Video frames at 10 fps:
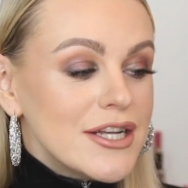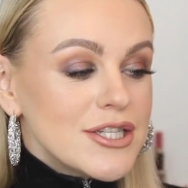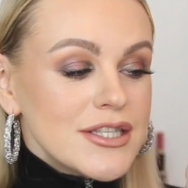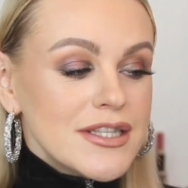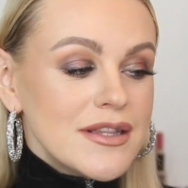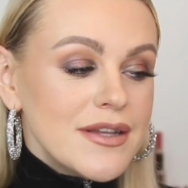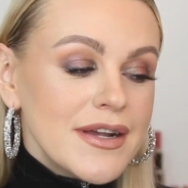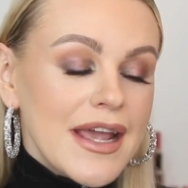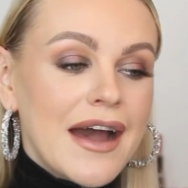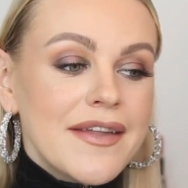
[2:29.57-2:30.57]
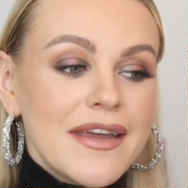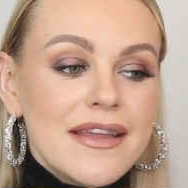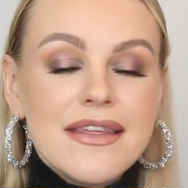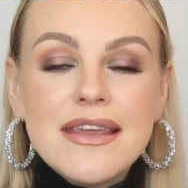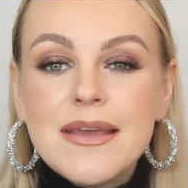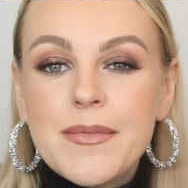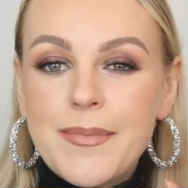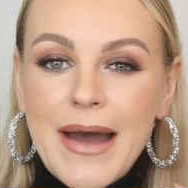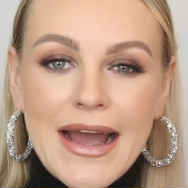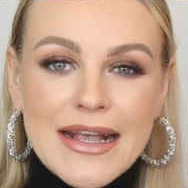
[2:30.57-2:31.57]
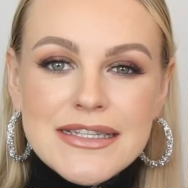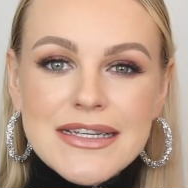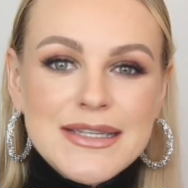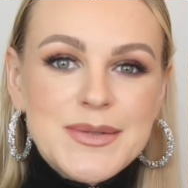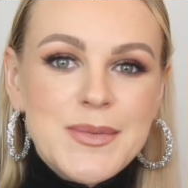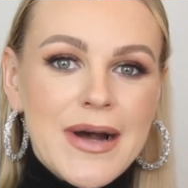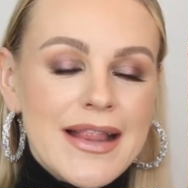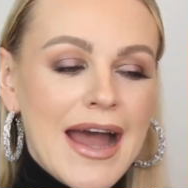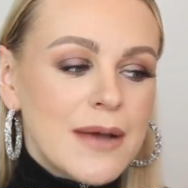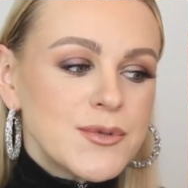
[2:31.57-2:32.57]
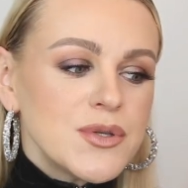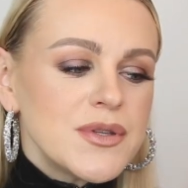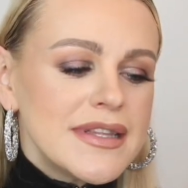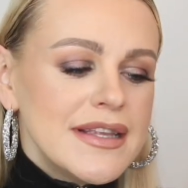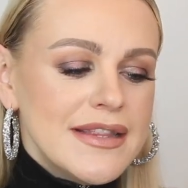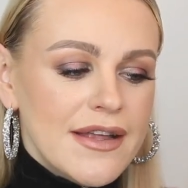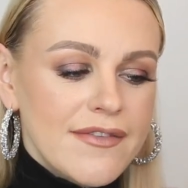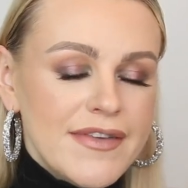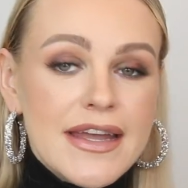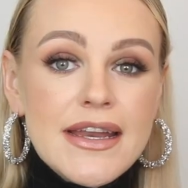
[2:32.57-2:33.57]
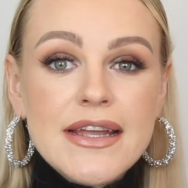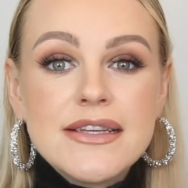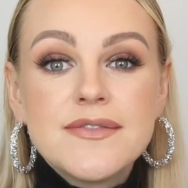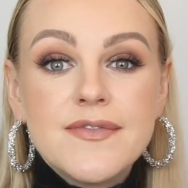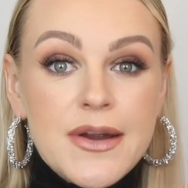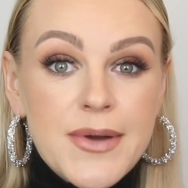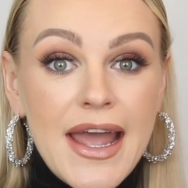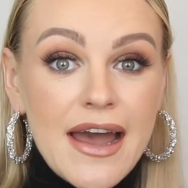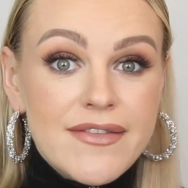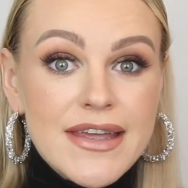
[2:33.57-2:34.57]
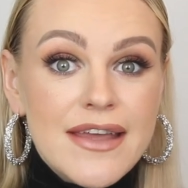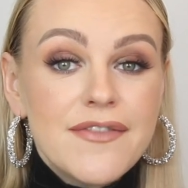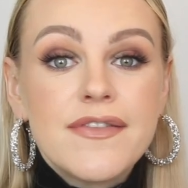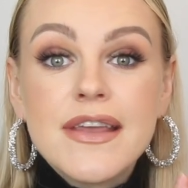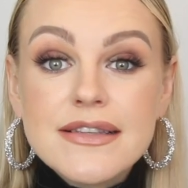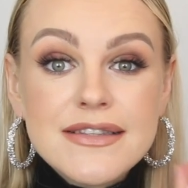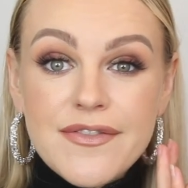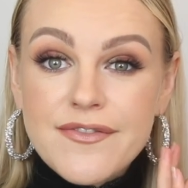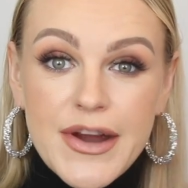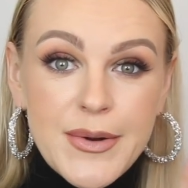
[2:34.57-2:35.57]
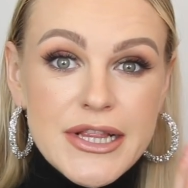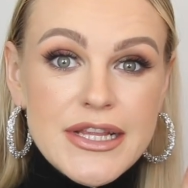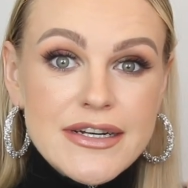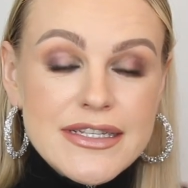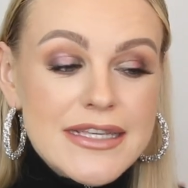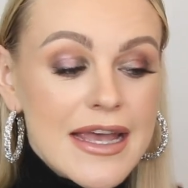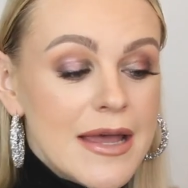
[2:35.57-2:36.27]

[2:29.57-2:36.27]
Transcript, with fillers: Just look at the packaging as well. Absolutely love it. It is very heavy, feels very luxe.